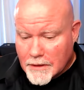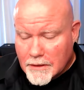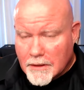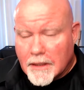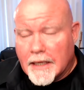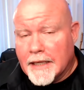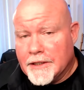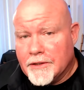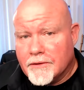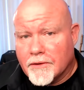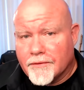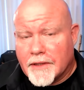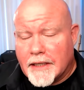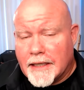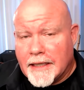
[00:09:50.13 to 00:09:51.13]
I do know
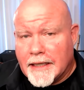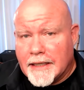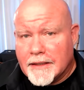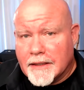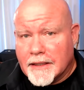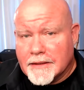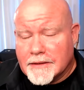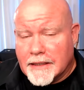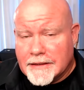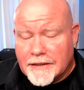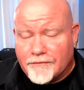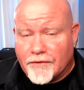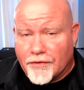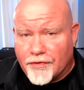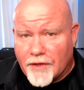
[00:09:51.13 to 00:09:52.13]
that I had a
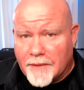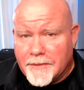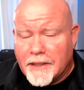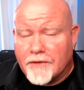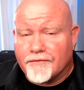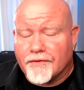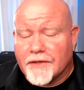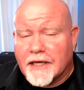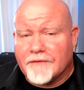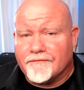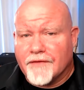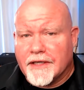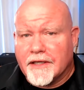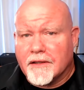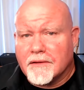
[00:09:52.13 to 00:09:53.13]
different thumbnail for that
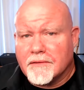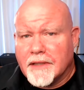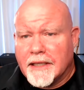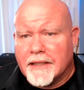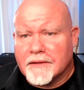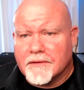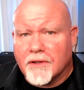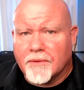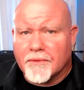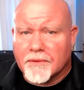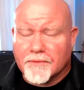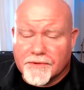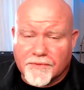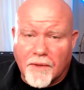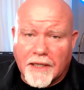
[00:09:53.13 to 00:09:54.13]
video and no
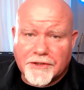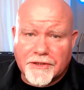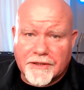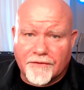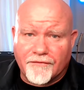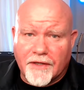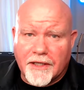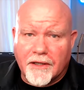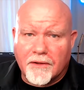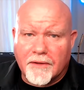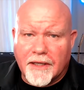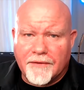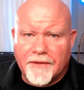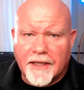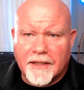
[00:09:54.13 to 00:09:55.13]
one was watching the video.
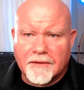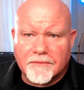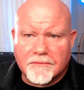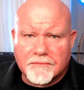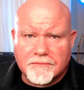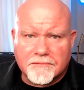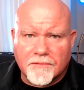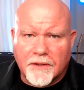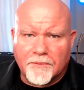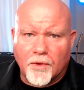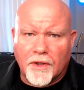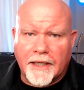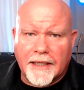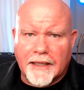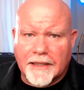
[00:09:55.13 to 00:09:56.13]
And then one
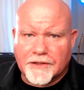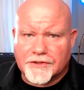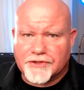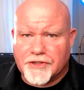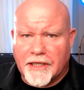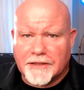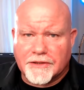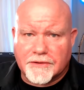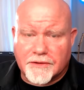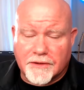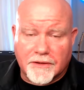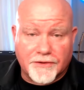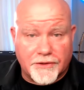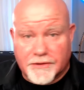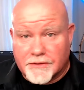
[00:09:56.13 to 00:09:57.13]
morning I just changed it
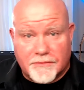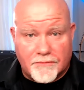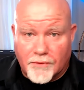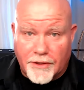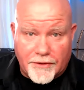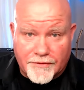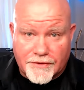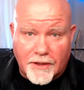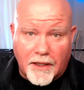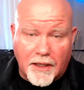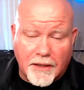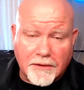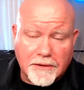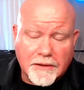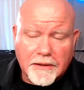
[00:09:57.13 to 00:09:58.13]
to just what you
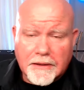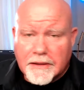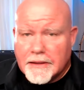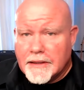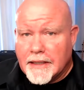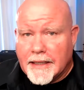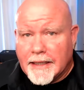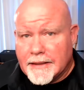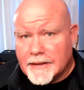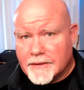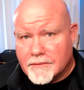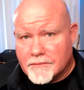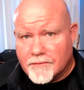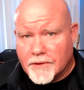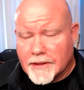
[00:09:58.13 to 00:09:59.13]
saw, and
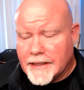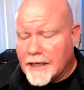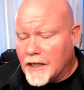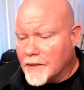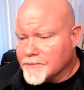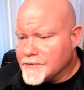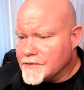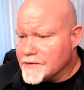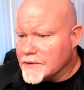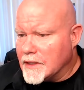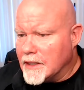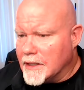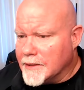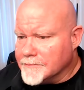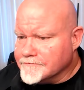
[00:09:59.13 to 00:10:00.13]
it really helps.
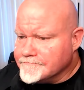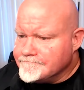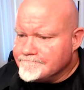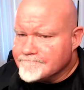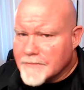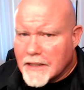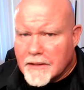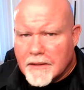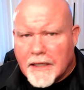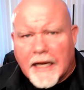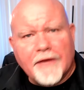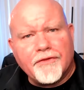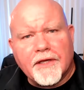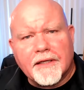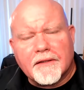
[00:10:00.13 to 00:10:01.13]

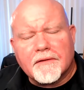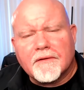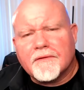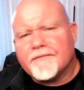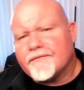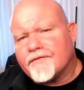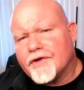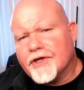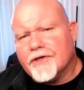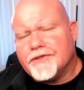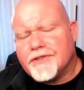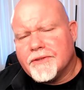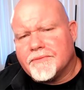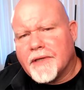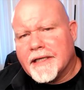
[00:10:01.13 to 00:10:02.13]
I think for
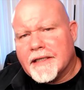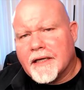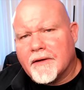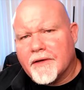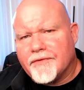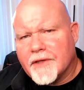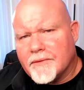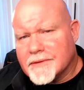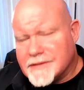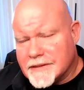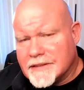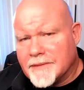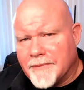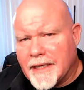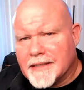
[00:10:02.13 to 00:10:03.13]
YouTube right now, I think what's
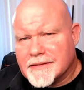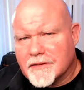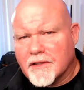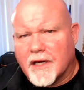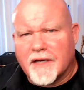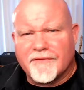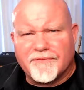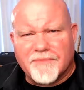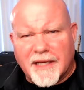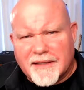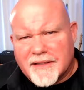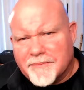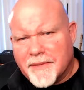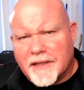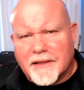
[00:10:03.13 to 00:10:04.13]
in demand is a lot of
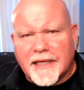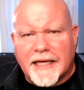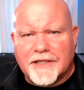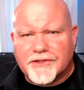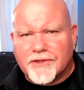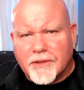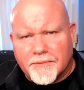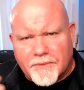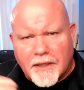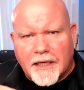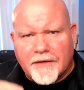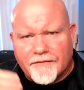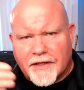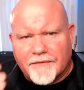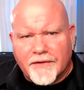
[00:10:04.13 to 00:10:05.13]
like the middle age group
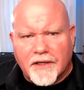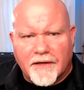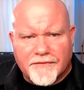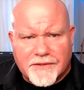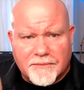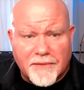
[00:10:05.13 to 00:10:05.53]
kind of giving off some